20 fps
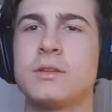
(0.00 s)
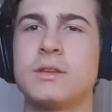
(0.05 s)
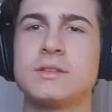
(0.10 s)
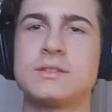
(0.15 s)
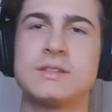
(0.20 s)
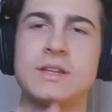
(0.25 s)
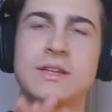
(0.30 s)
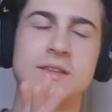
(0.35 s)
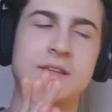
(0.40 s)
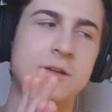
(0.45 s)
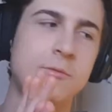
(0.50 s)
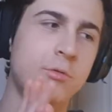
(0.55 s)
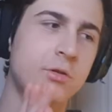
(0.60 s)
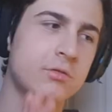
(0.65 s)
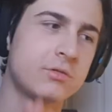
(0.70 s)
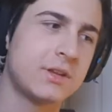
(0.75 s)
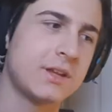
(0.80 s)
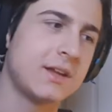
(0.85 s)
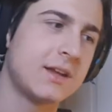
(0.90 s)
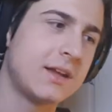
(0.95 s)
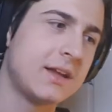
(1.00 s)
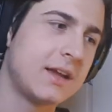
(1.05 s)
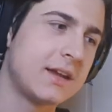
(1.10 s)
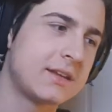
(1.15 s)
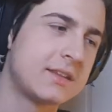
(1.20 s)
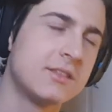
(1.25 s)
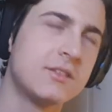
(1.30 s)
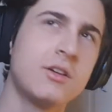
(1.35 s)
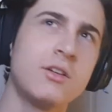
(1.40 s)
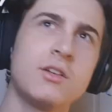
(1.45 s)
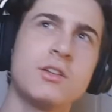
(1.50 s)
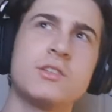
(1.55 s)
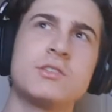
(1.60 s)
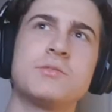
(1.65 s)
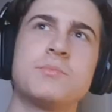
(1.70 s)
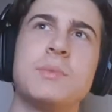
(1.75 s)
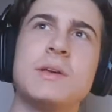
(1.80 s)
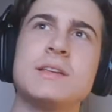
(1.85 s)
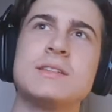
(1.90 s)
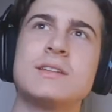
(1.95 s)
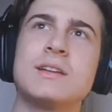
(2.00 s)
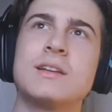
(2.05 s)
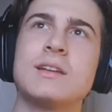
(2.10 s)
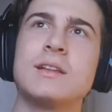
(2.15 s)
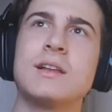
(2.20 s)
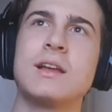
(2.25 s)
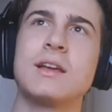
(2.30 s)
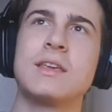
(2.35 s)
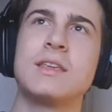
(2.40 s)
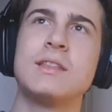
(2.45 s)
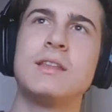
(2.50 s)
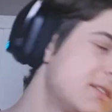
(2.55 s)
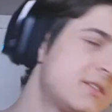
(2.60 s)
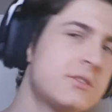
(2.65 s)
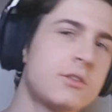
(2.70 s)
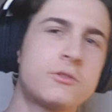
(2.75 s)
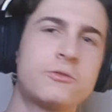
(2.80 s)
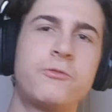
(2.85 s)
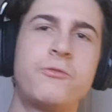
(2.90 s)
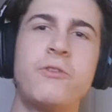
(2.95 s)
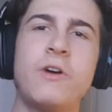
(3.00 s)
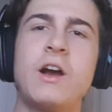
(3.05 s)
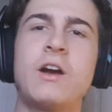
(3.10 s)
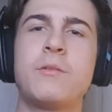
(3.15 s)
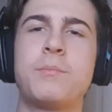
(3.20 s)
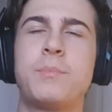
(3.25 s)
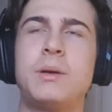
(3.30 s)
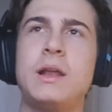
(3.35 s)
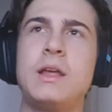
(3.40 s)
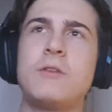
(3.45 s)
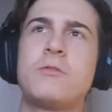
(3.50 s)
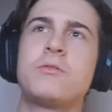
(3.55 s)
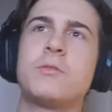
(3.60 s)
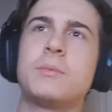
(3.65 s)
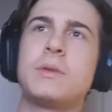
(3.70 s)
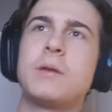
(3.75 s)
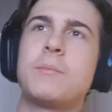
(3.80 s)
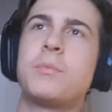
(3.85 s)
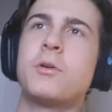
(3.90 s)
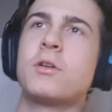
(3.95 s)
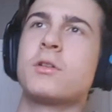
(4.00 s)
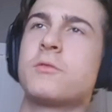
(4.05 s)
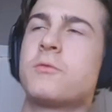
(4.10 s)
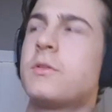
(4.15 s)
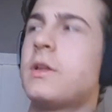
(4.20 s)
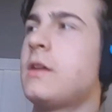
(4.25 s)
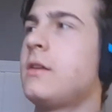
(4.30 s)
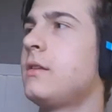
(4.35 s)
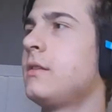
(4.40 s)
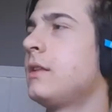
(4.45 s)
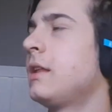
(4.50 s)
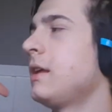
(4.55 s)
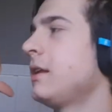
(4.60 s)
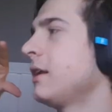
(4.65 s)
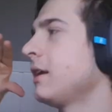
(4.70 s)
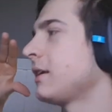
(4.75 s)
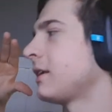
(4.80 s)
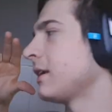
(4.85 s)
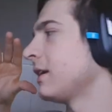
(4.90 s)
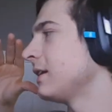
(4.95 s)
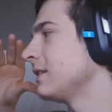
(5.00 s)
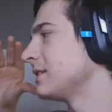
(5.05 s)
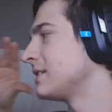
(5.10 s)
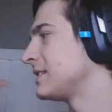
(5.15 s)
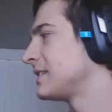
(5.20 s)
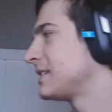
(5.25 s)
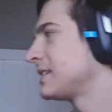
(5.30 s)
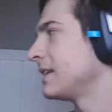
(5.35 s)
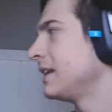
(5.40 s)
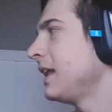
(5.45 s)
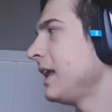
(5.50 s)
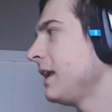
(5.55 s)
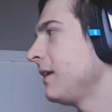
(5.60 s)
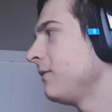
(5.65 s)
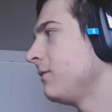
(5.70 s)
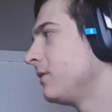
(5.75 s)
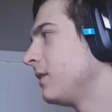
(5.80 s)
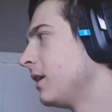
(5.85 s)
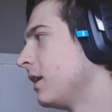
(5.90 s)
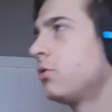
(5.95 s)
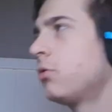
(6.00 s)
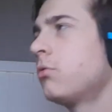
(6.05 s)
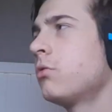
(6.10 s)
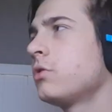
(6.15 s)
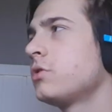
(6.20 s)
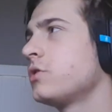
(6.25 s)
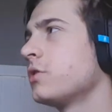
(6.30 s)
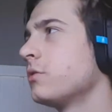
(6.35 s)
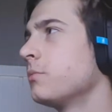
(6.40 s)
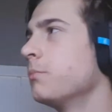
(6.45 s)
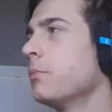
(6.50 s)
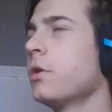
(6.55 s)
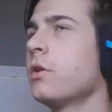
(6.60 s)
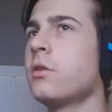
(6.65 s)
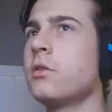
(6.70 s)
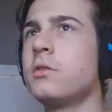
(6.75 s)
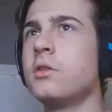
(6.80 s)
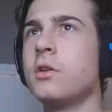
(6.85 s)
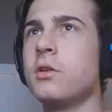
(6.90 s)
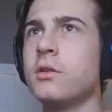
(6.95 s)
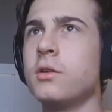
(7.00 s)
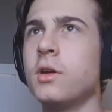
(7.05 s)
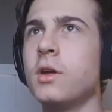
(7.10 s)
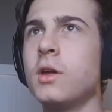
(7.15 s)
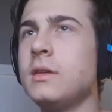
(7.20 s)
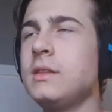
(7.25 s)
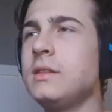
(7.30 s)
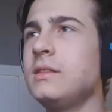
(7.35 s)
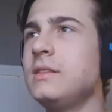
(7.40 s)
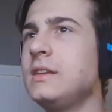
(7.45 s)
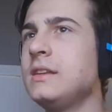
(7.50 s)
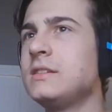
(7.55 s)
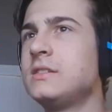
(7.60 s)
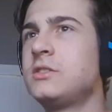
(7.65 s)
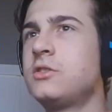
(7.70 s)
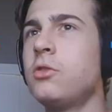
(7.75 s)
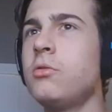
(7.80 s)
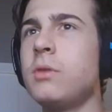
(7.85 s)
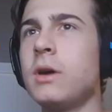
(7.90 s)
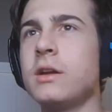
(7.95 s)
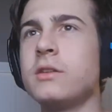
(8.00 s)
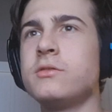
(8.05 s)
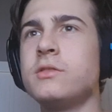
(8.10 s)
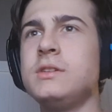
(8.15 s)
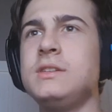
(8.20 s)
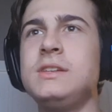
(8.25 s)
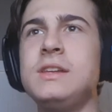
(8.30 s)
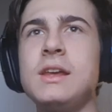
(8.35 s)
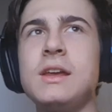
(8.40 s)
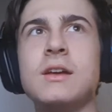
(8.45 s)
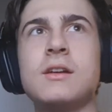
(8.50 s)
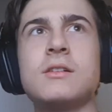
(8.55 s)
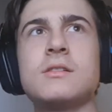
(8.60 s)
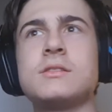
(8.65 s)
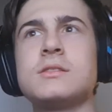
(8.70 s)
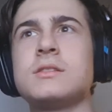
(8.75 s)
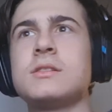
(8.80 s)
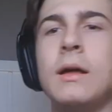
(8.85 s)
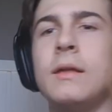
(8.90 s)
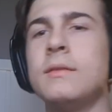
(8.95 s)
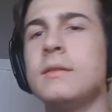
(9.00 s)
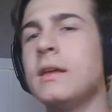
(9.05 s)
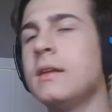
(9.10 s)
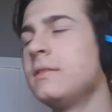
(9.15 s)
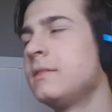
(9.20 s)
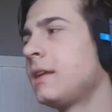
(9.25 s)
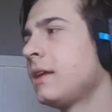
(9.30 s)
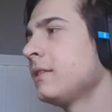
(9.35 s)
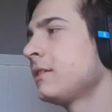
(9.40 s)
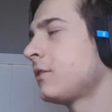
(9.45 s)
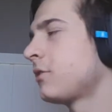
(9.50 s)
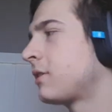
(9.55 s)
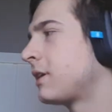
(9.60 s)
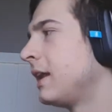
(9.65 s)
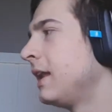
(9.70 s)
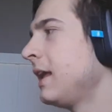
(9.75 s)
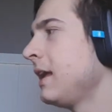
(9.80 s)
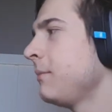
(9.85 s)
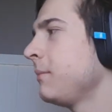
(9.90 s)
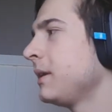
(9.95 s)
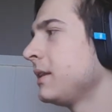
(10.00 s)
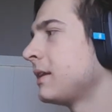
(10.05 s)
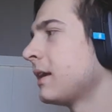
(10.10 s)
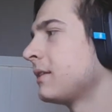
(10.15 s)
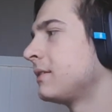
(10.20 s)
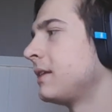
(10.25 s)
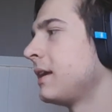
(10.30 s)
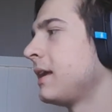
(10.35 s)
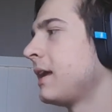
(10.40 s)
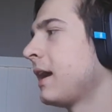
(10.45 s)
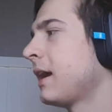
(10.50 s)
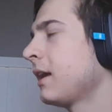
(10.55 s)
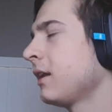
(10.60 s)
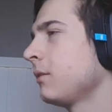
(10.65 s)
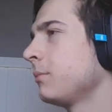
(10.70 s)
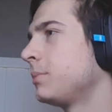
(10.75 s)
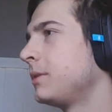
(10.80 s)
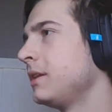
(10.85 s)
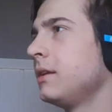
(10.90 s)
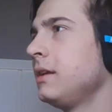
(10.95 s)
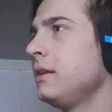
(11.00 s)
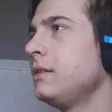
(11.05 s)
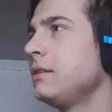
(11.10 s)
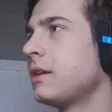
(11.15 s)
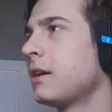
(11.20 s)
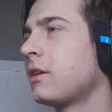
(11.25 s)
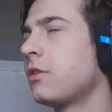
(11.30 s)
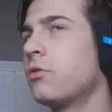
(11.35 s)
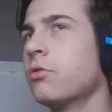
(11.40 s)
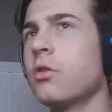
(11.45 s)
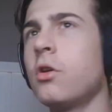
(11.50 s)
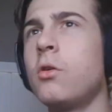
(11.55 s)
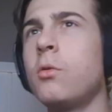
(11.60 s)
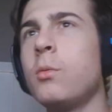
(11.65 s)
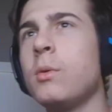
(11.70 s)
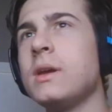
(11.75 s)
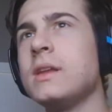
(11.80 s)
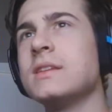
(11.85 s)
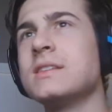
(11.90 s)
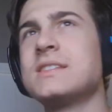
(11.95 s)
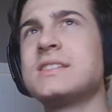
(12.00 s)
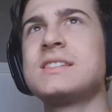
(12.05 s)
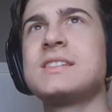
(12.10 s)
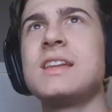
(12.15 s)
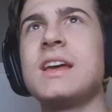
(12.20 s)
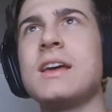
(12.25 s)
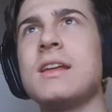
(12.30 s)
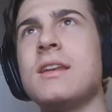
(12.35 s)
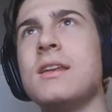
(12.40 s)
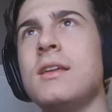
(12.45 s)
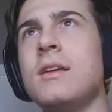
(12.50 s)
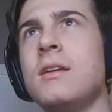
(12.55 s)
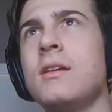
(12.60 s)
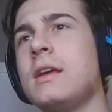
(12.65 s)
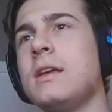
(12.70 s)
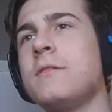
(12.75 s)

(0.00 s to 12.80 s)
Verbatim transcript: about is that they won't acknowledge, basically, like, it's not fair play from their part. They like enslaved, tortured, murdered in these 200 years, and then they're claiming that they helped India grow instead.